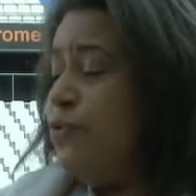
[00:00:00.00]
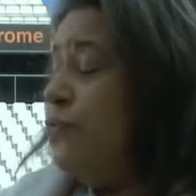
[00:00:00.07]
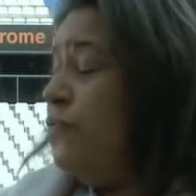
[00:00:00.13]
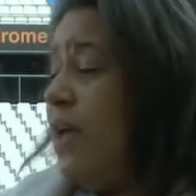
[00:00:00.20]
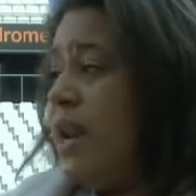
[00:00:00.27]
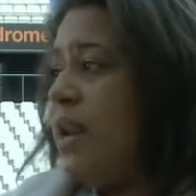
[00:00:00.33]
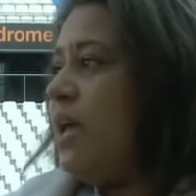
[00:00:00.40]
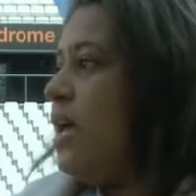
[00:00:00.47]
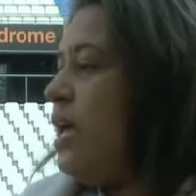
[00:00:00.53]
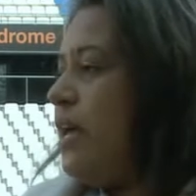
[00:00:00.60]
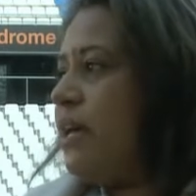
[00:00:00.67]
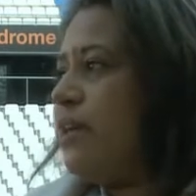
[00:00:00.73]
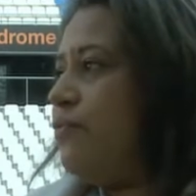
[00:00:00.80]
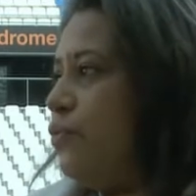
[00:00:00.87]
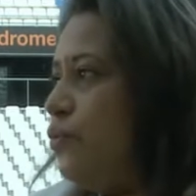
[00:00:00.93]
on the same
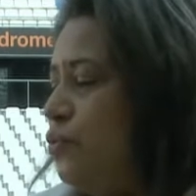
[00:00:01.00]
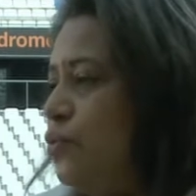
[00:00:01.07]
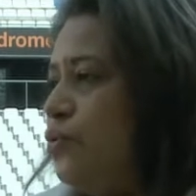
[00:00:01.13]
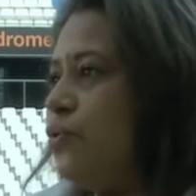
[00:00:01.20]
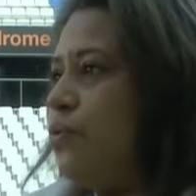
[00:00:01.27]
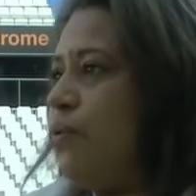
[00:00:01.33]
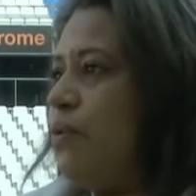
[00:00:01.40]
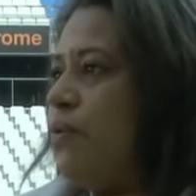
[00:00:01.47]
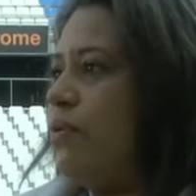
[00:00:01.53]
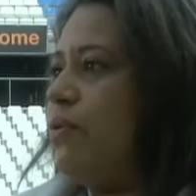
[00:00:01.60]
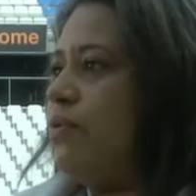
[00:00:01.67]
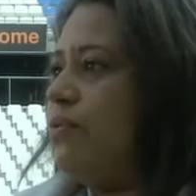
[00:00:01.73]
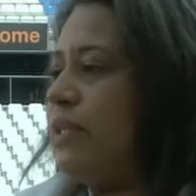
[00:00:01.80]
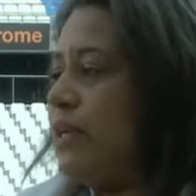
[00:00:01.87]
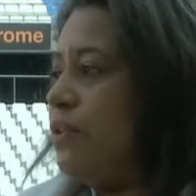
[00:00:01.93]
wavelength
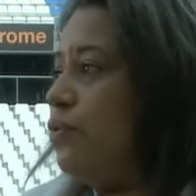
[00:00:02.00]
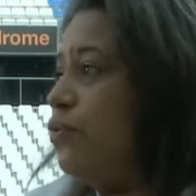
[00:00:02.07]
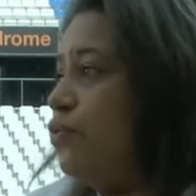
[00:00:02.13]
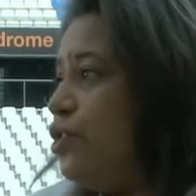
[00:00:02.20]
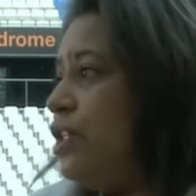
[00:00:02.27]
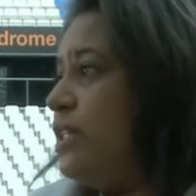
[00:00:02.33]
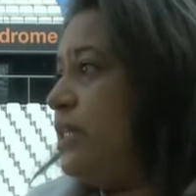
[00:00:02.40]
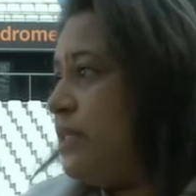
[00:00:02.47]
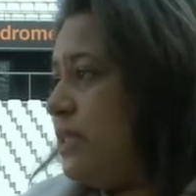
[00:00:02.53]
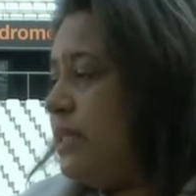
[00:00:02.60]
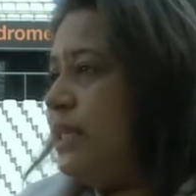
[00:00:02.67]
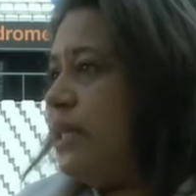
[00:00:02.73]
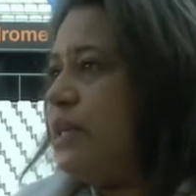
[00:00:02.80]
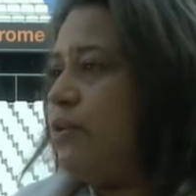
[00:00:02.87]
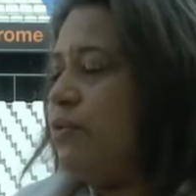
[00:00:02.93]
with regards to
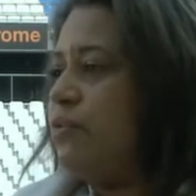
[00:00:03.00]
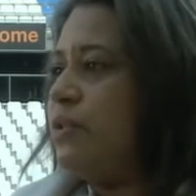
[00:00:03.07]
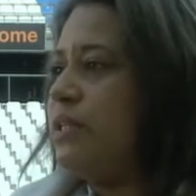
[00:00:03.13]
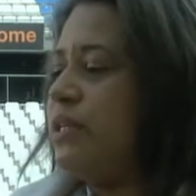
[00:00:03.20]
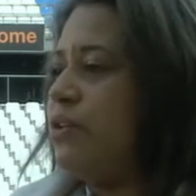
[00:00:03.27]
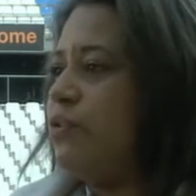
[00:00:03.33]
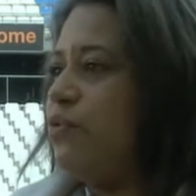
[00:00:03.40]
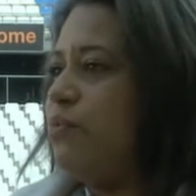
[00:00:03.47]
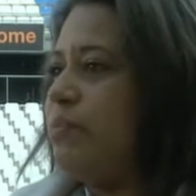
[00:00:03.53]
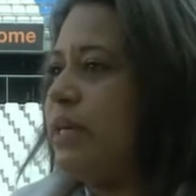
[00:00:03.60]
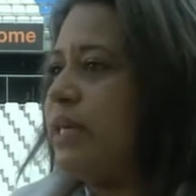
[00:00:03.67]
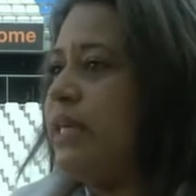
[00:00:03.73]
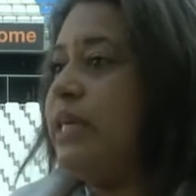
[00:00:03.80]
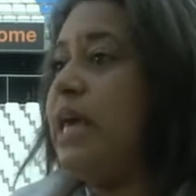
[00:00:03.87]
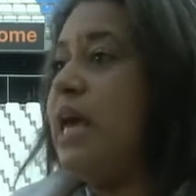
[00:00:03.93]
including women
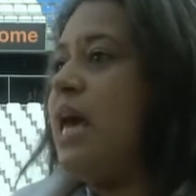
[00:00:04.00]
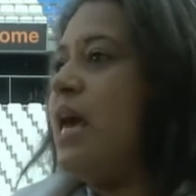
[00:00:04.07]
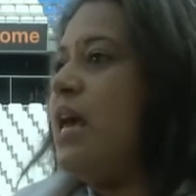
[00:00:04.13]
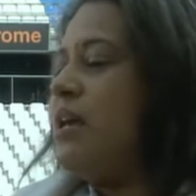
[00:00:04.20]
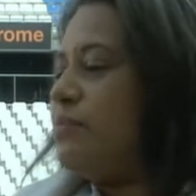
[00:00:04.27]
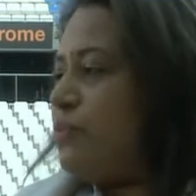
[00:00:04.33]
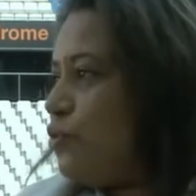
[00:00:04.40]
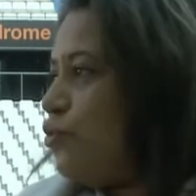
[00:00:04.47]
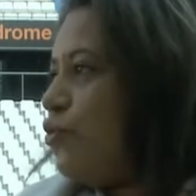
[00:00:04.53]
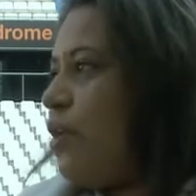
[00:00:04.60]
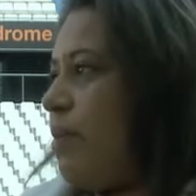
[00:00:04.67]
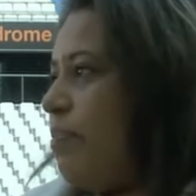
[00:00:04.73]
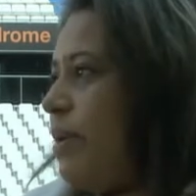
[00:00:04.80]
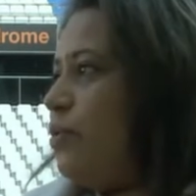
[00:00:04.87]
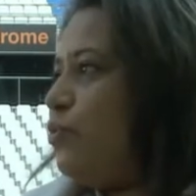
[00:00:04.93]
into
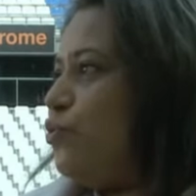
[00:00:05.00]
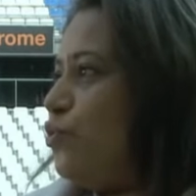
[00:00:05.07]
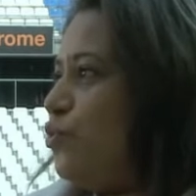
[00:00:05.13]
entrepreneurship.